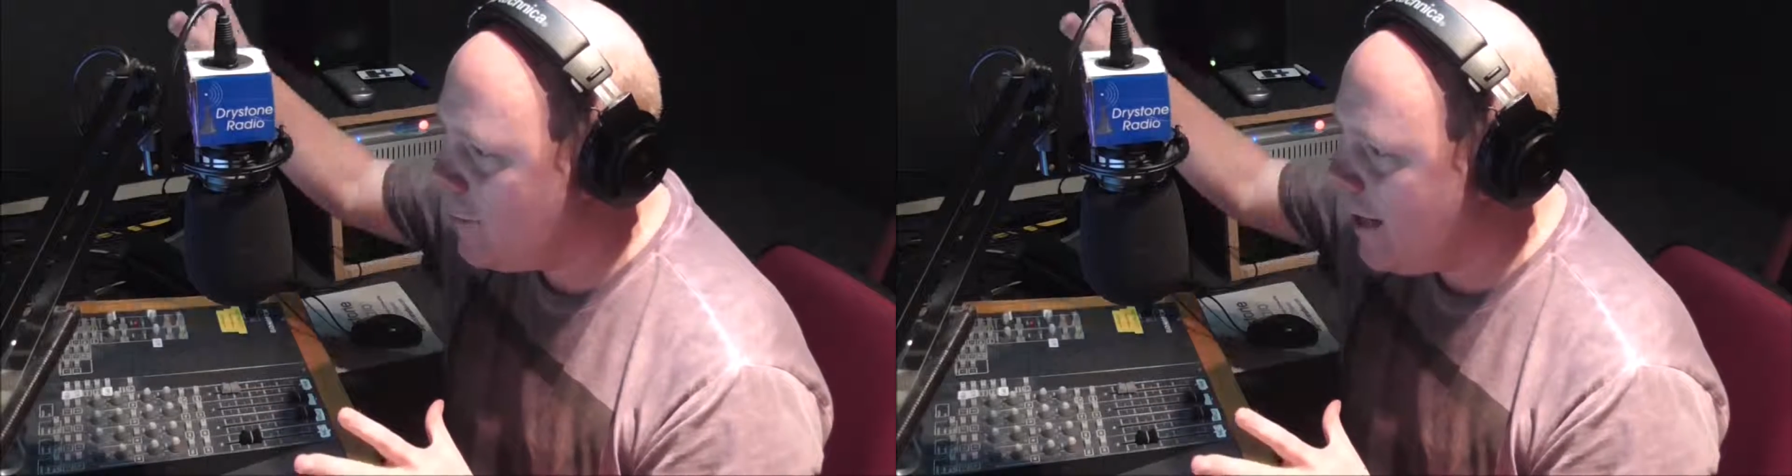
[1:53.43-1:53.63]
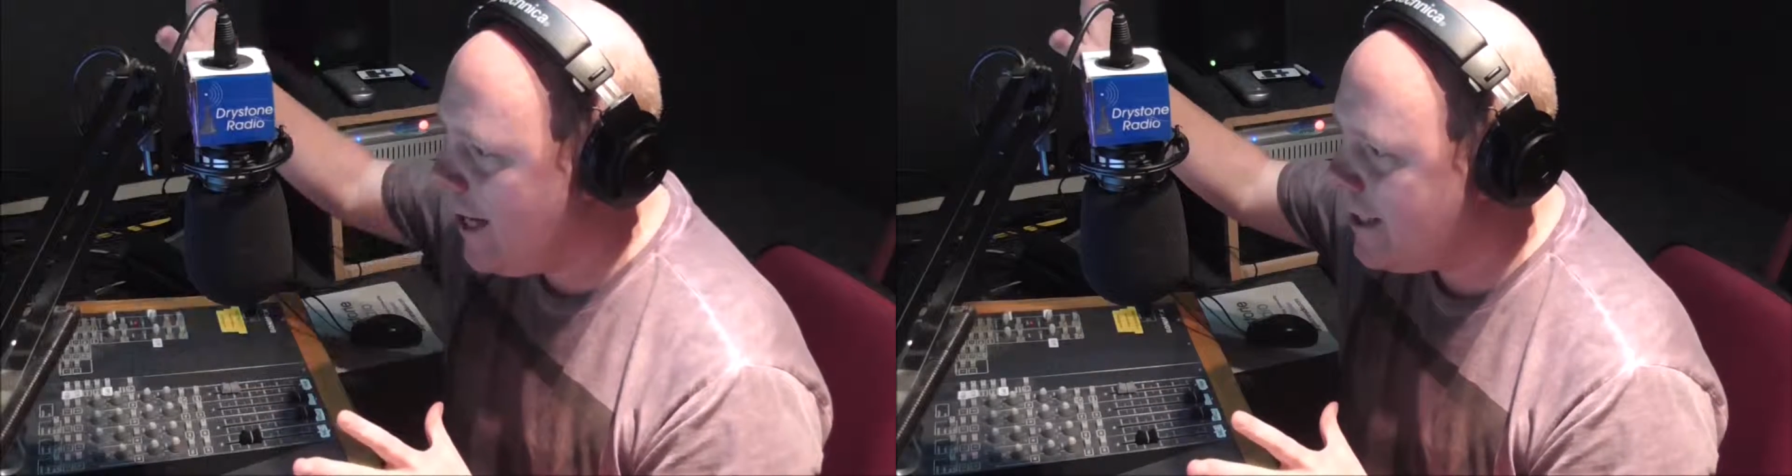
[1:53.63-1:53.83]

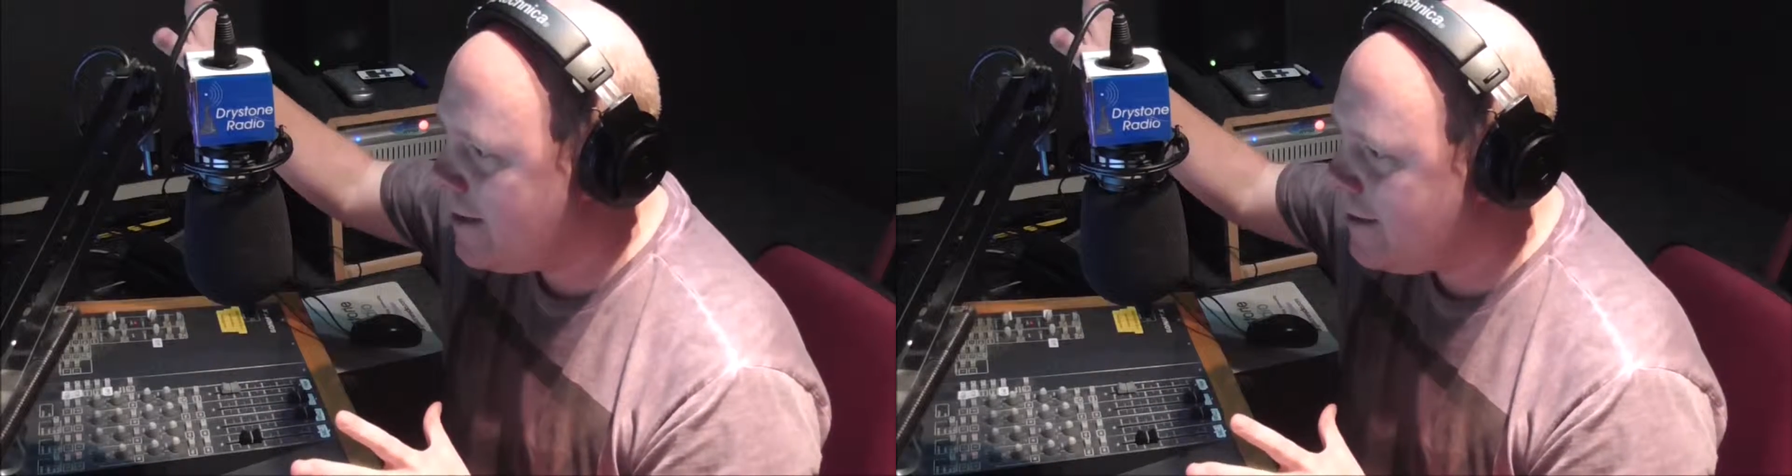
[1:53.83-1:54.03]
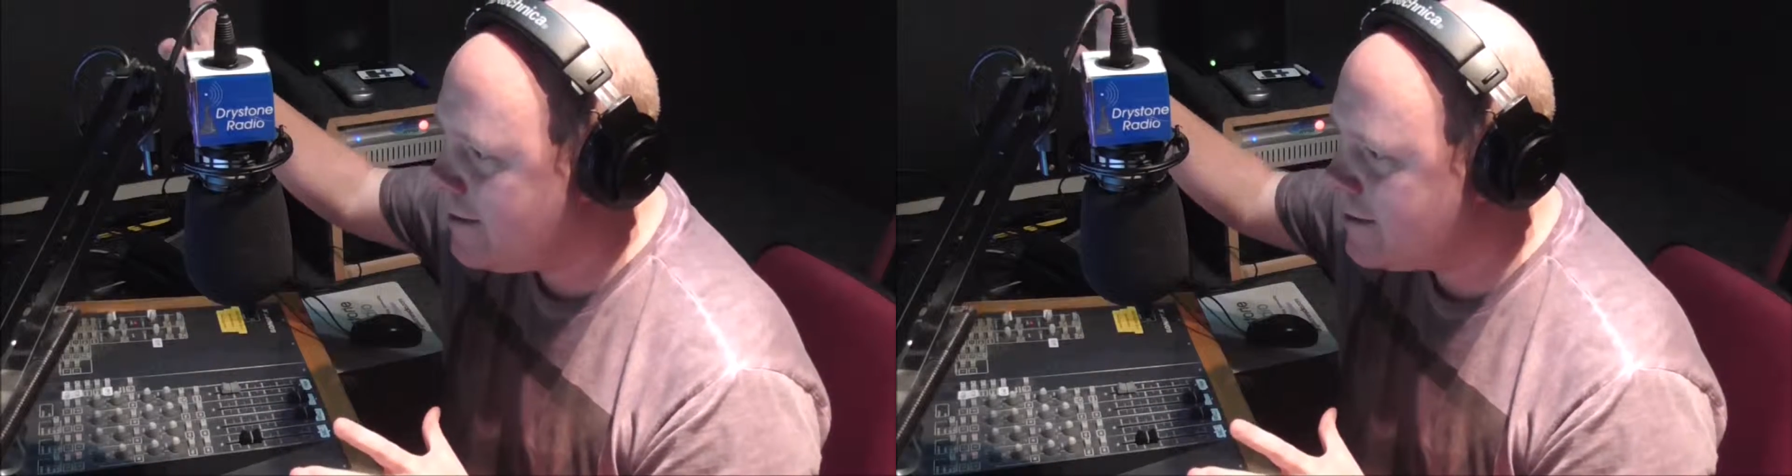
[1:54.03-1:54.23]
there
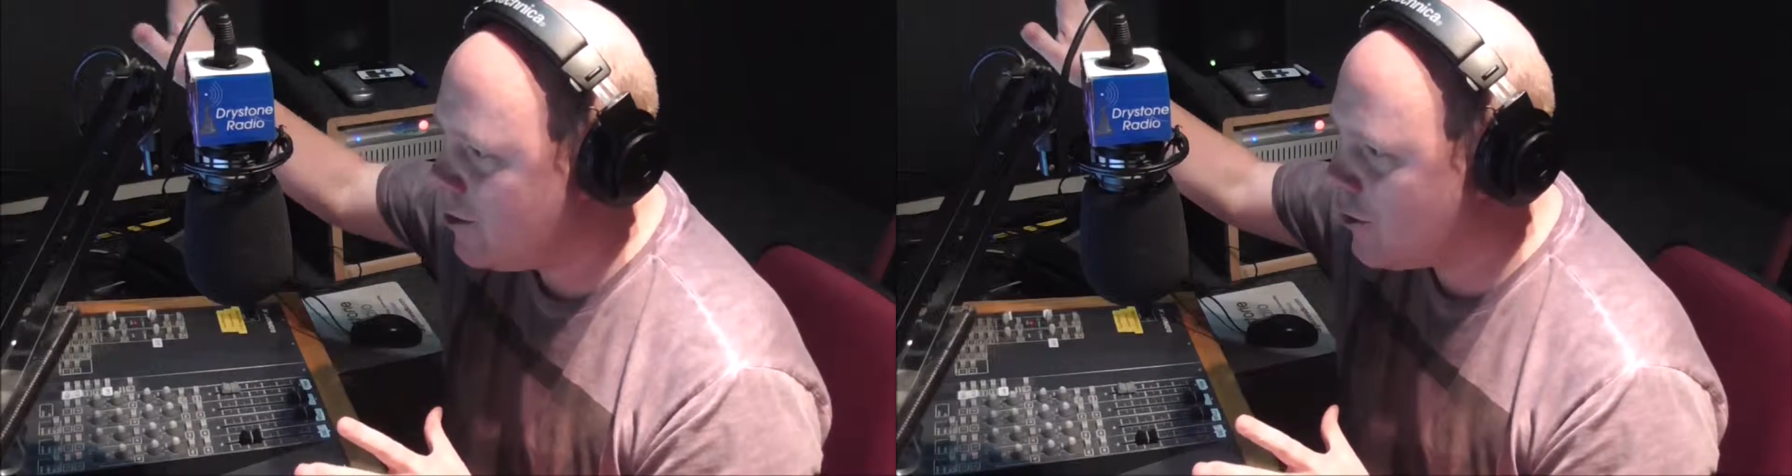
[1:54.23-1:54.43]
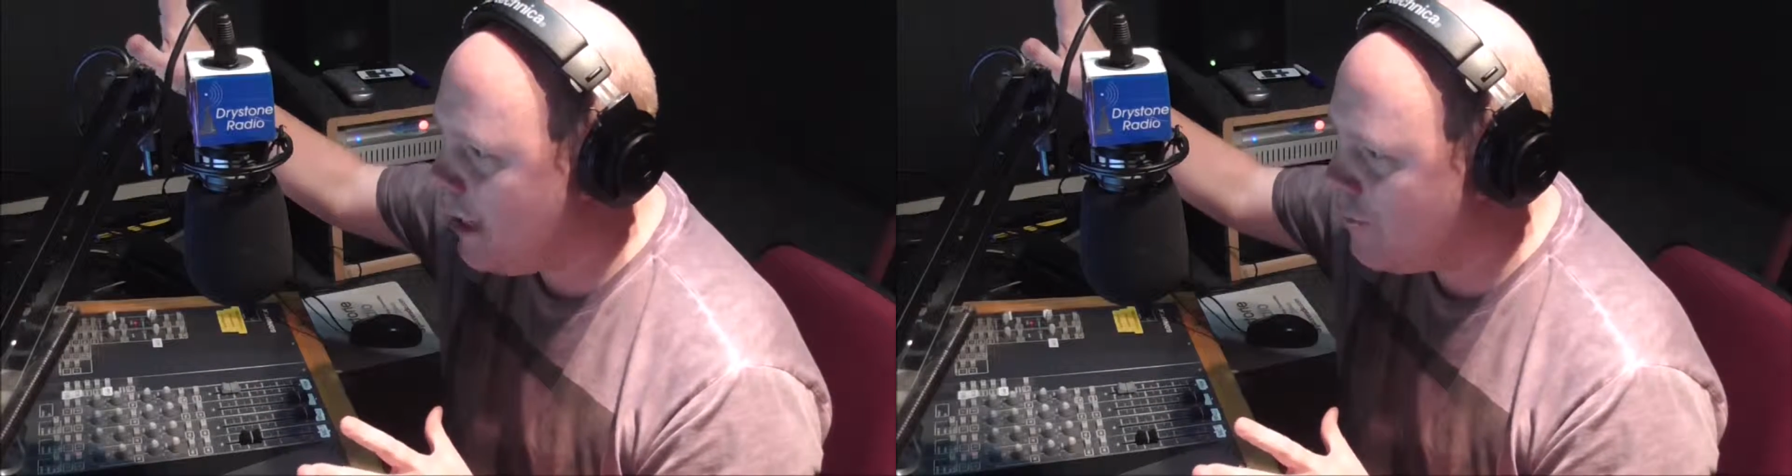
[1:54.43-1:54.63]
to
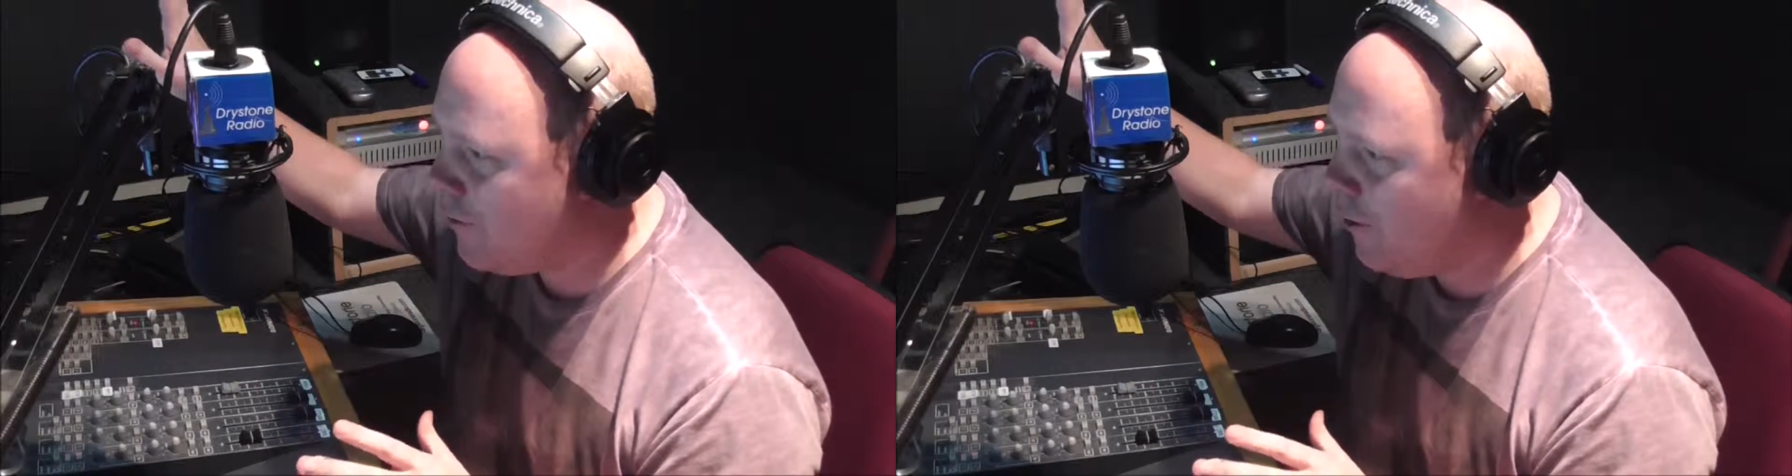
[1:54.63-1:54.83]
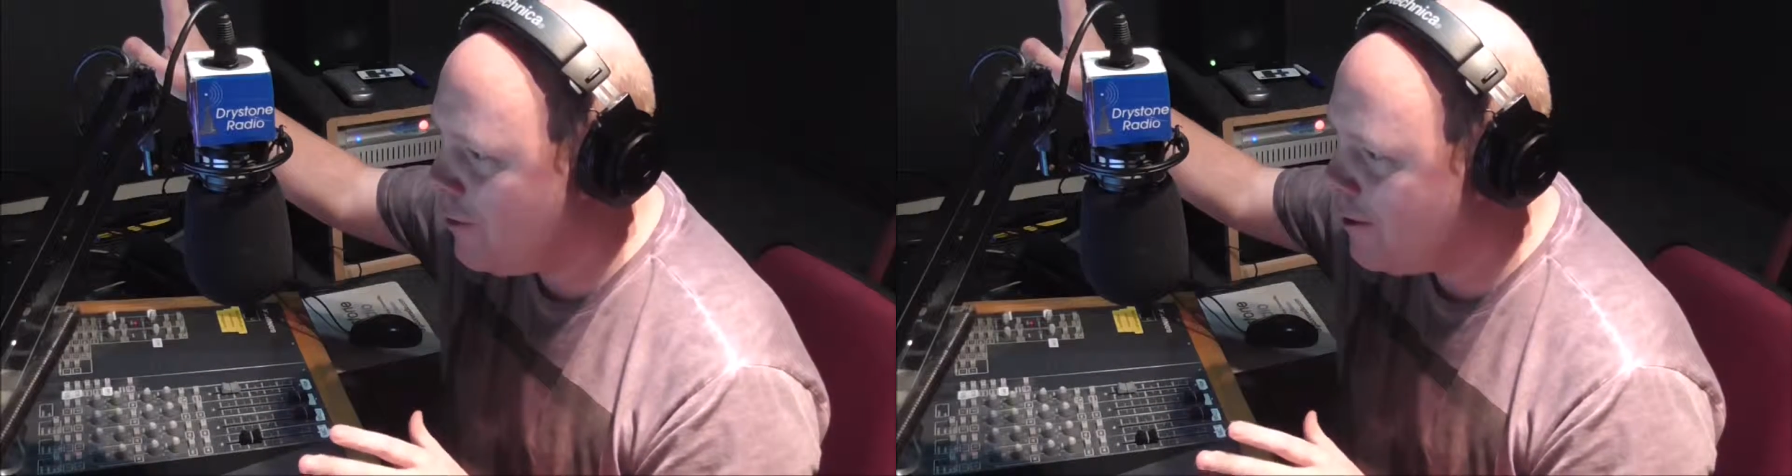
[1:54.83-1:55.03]
look out
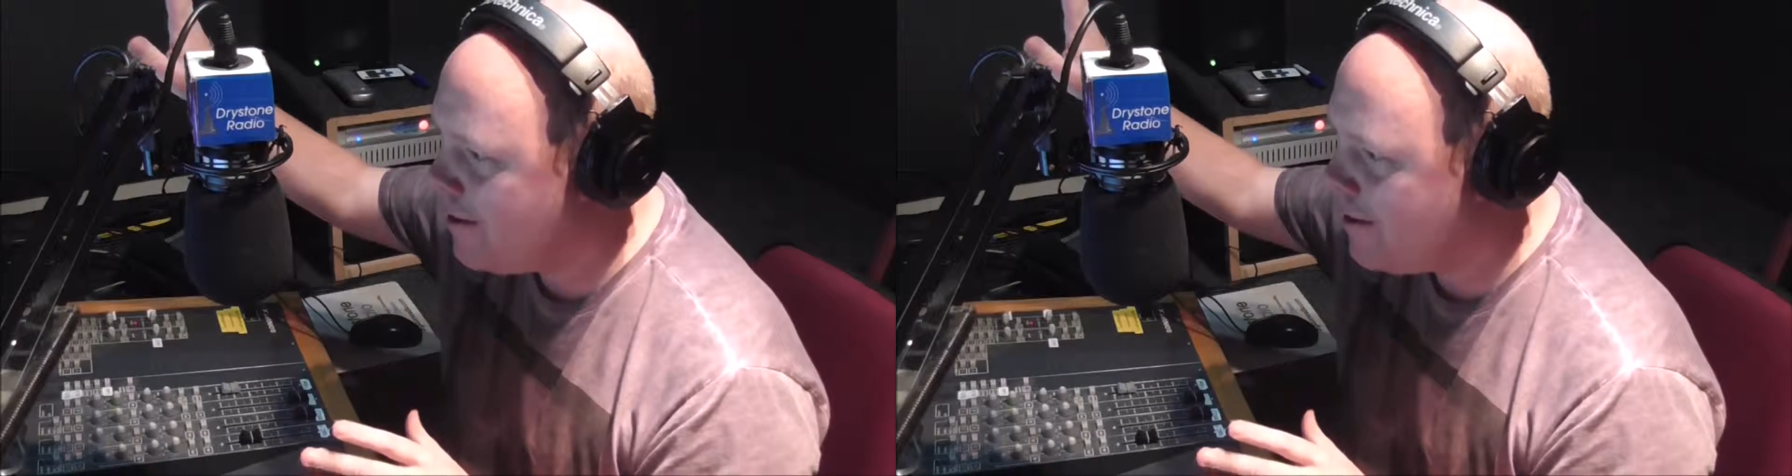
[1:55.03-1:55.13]
for?